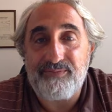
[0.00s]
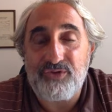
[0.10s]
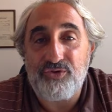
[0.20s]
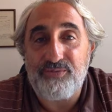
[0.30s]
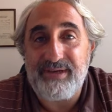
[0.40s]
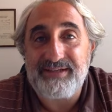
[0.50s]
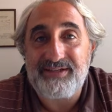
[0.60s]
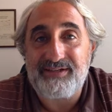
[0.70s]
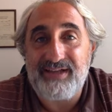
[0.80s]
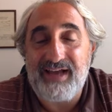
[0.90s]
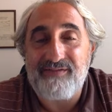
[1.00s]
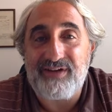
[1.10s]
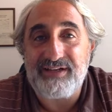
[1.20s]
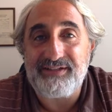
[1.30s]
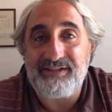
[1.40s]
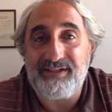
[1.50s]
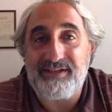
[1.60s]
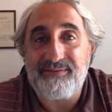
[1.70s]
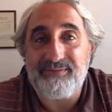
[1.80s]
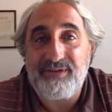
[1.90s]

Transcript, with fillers: you basically have an idea